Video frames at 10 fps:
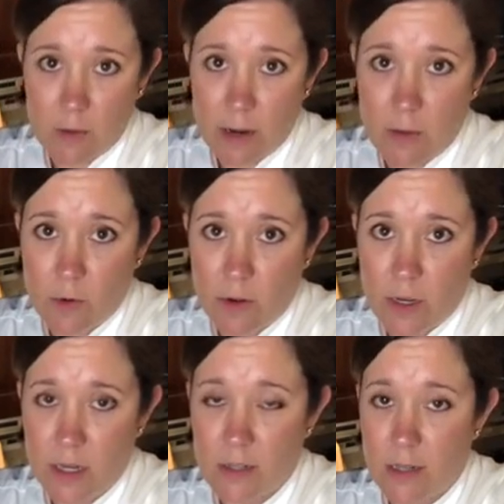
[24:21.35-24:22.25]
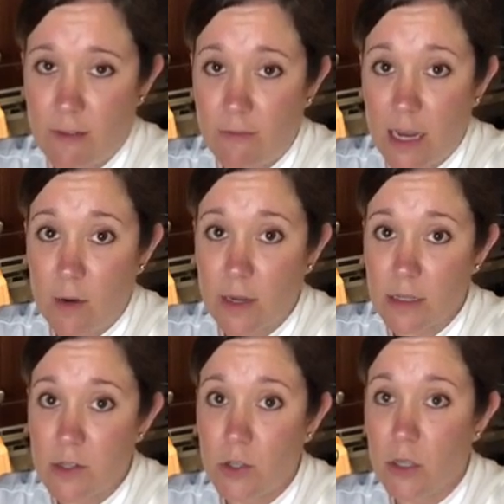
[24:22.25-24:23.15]
around real good until that flour
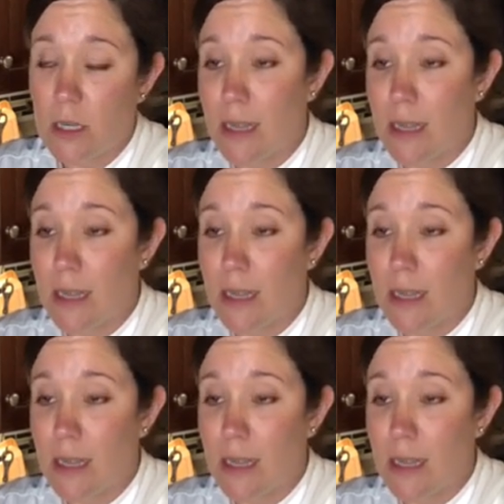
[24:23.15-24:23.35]
gets cooked,